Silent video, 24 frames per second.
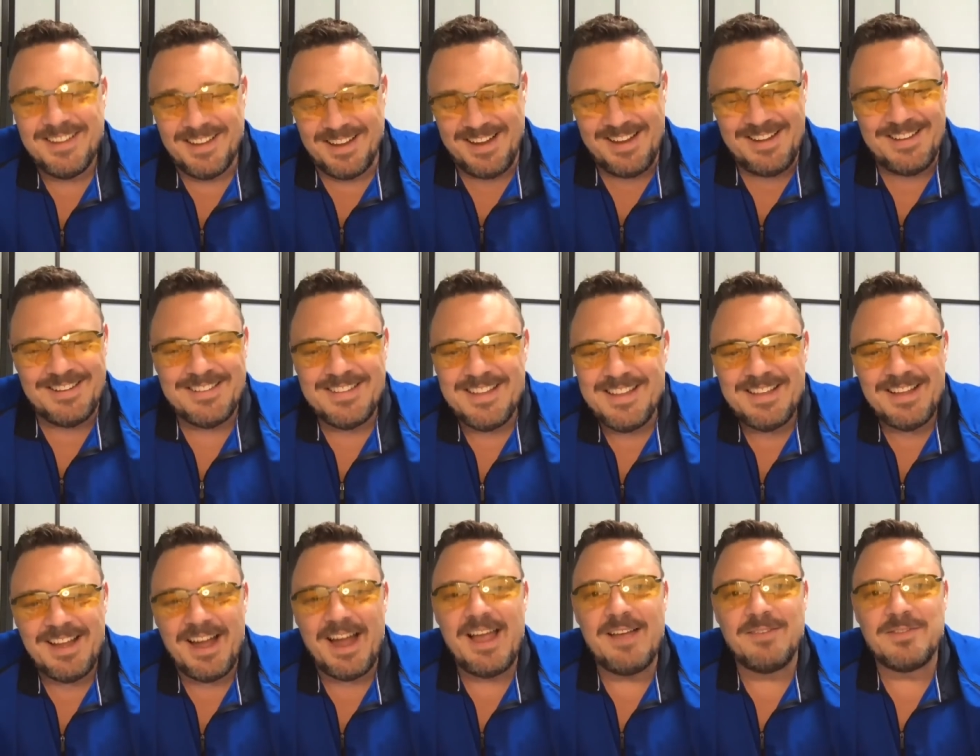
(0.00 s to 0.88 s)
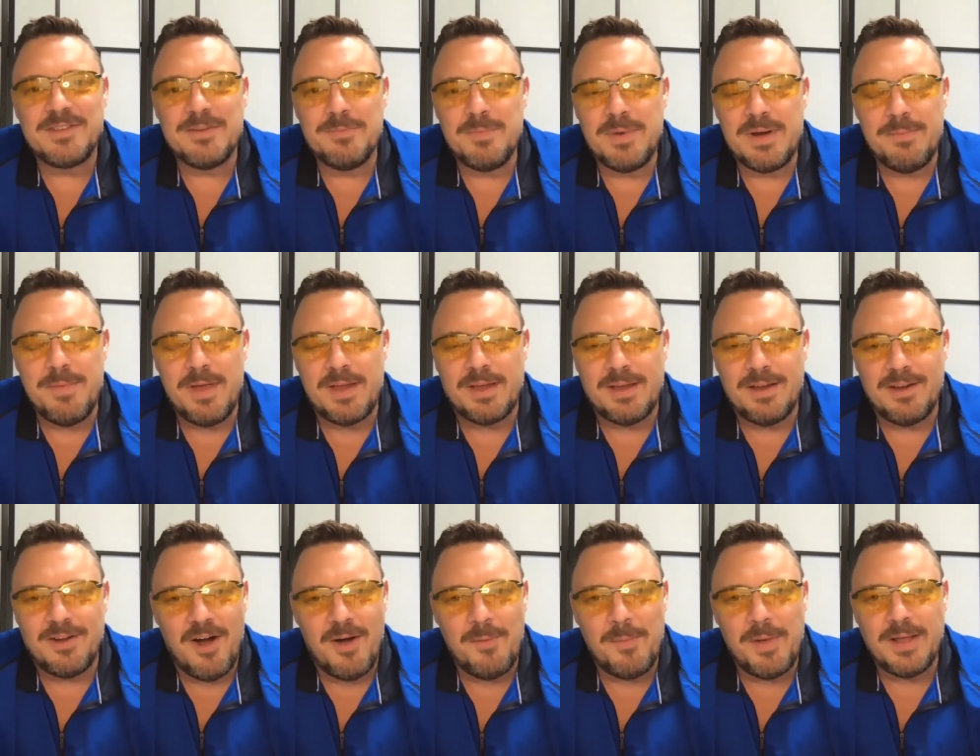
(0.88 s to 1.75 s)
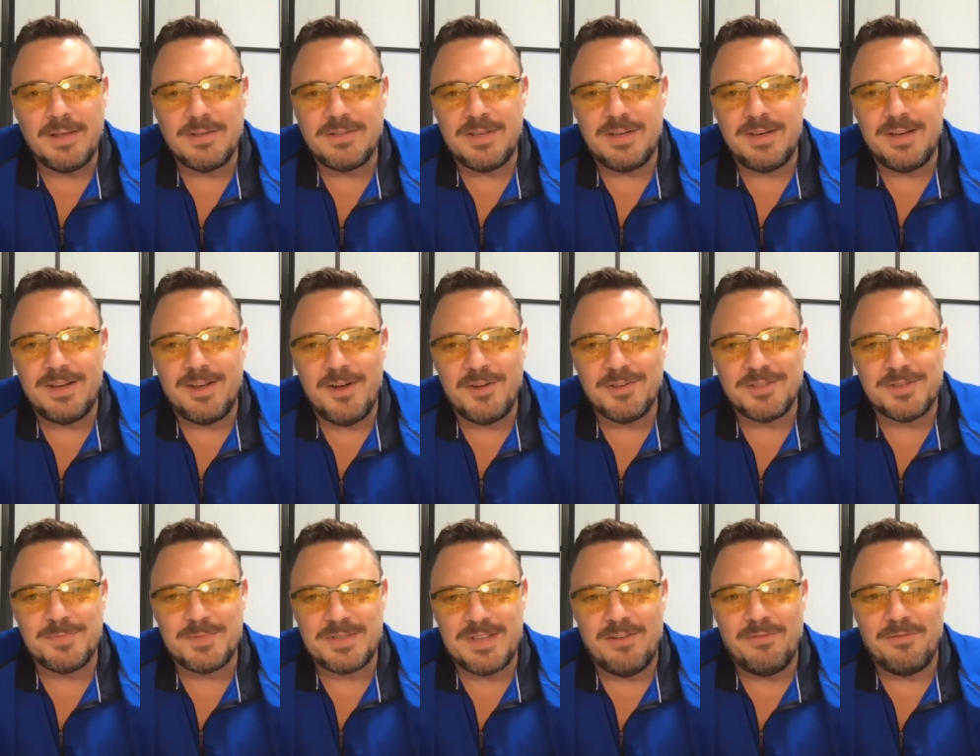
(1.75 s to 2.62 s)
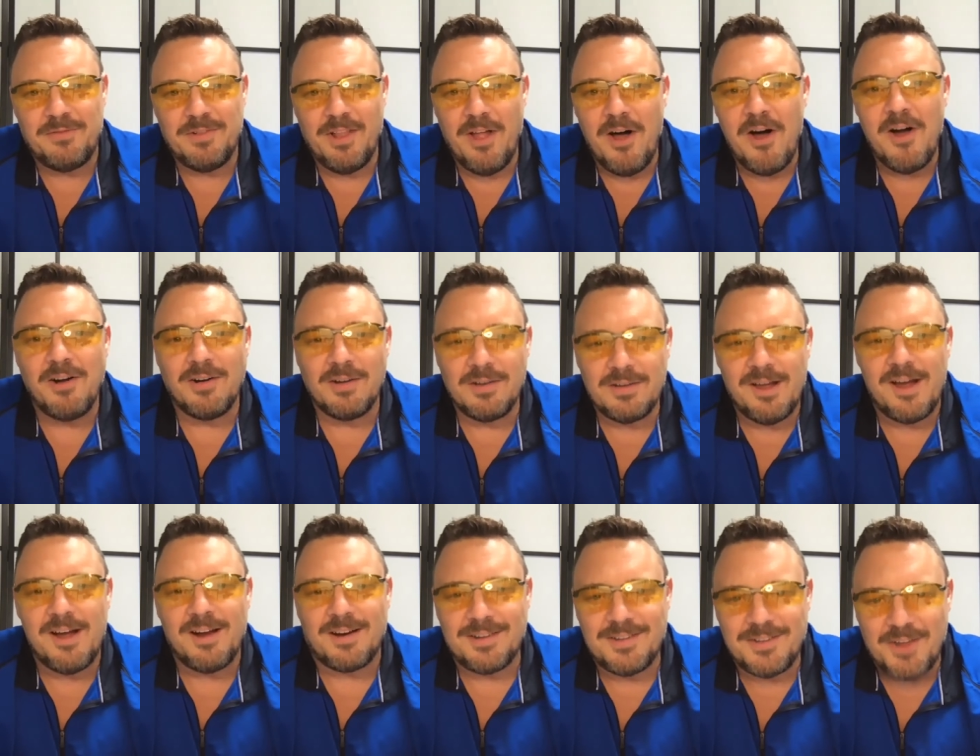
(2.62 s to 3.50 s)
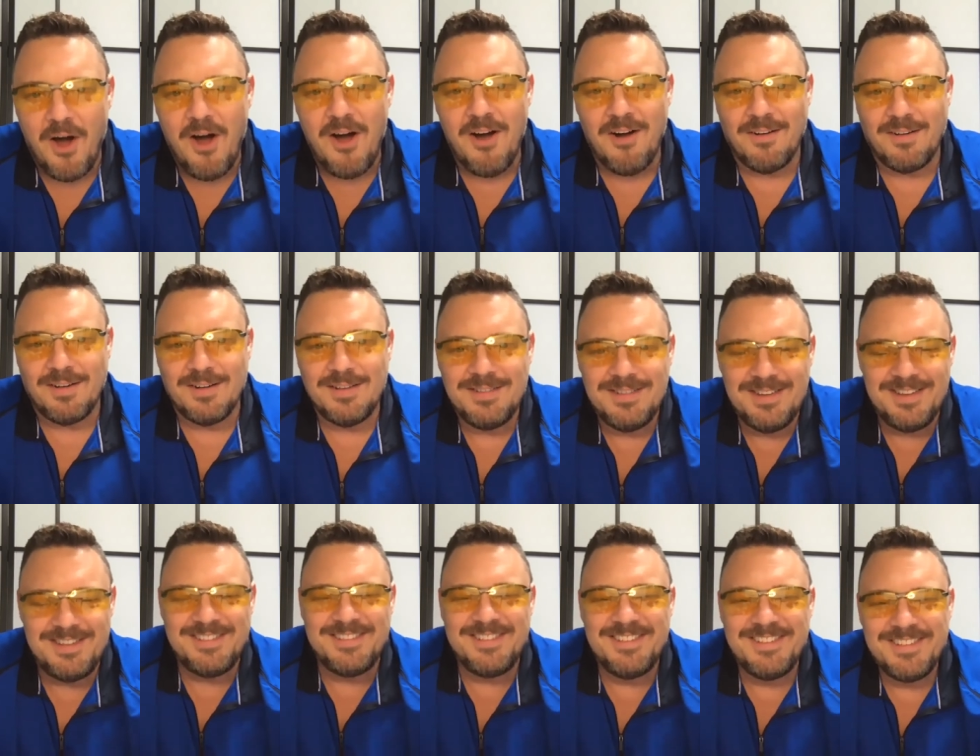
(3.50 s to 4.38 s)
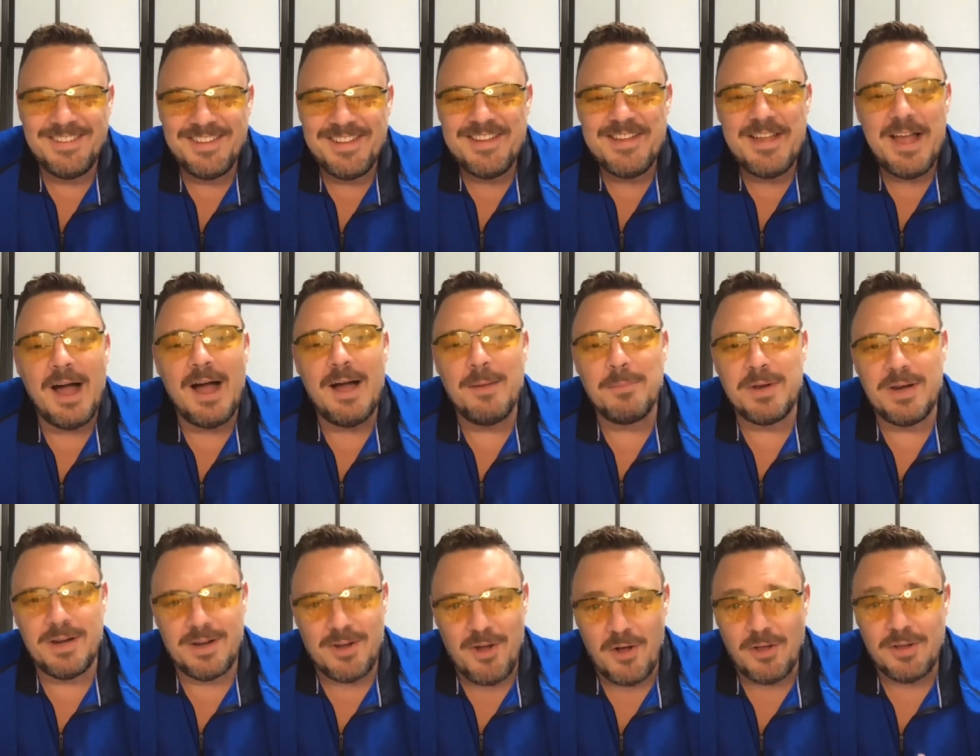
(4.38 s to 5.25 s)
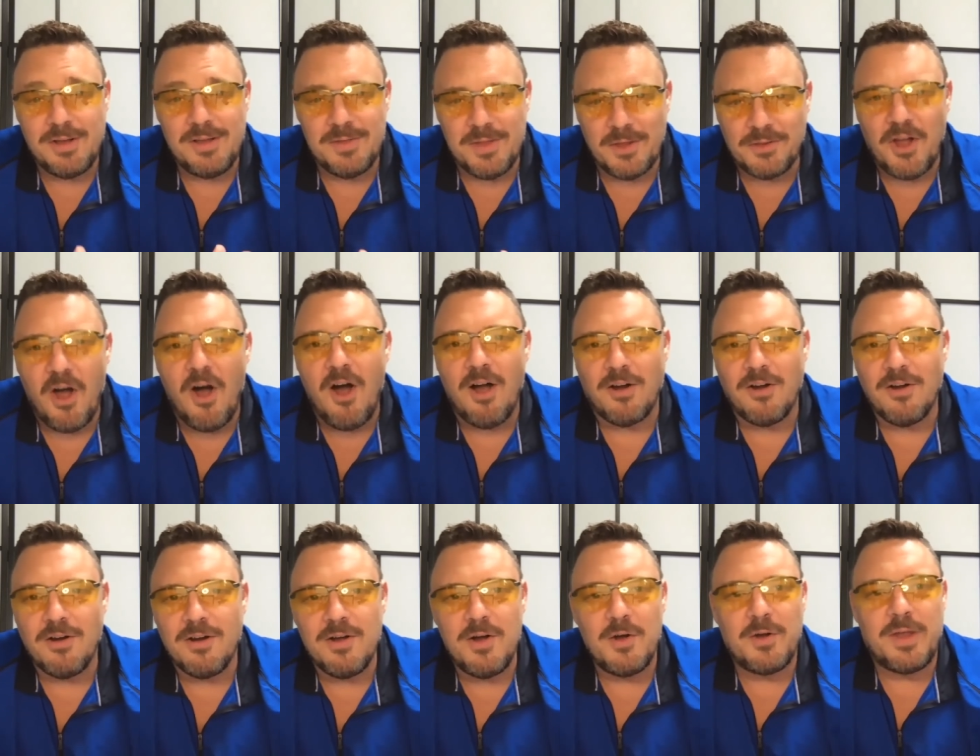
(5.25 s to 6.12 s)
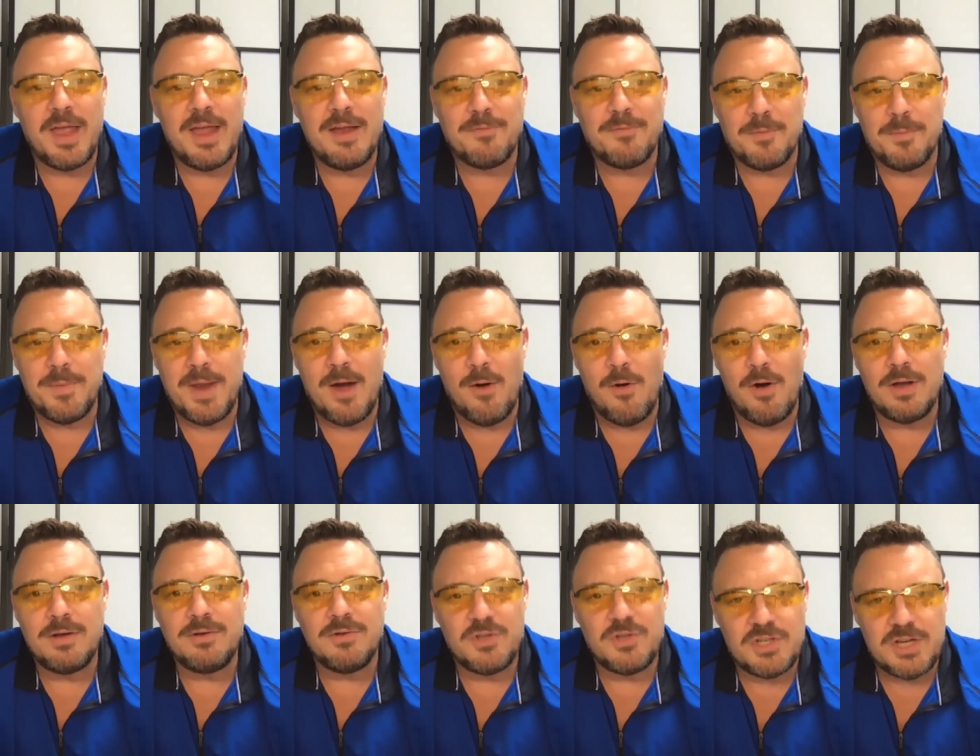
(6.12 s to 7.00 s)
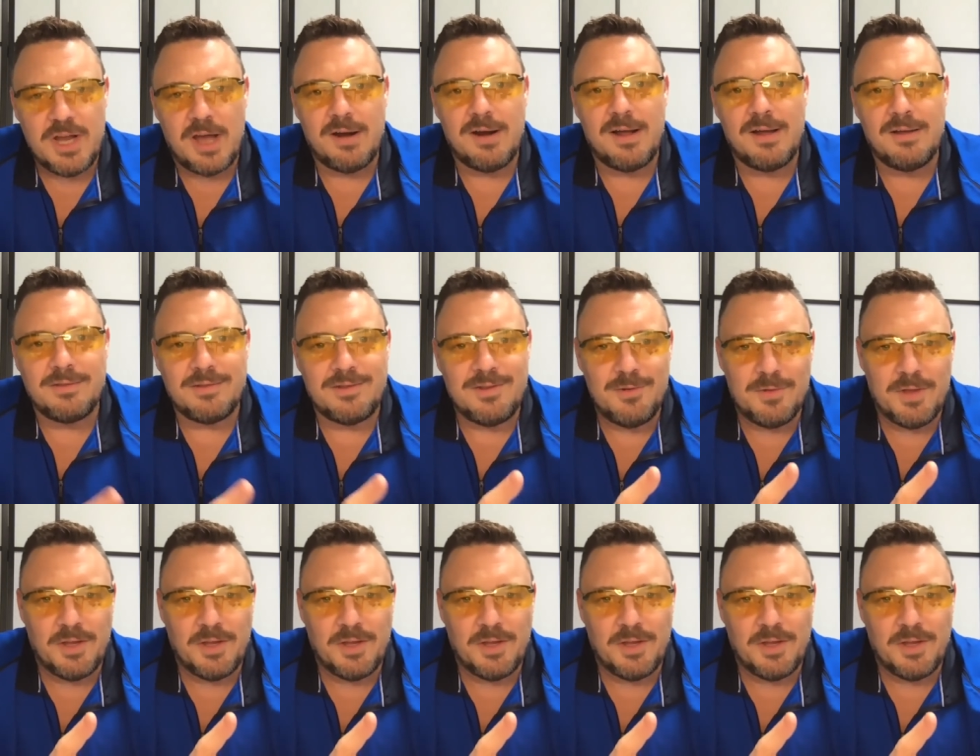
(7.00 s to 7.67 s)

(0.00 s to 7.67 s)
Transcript: I have somebody making comments and he calls himself Long Duck Dong. I'm going to call you the Donger, okay, from now on. Shout out to the